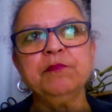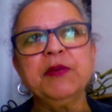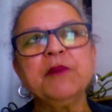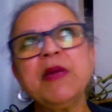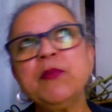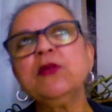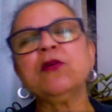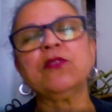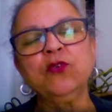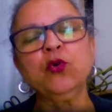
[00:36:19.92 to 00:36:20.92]
maybe not
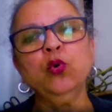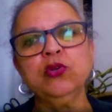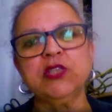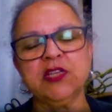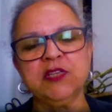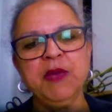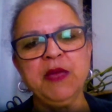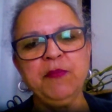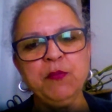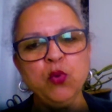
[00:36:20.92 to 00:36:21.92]
through audit,
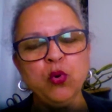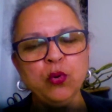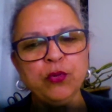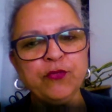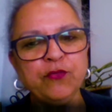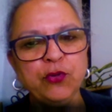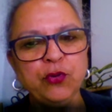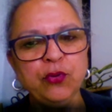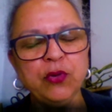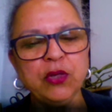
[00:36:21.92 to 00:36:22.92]
maybe more through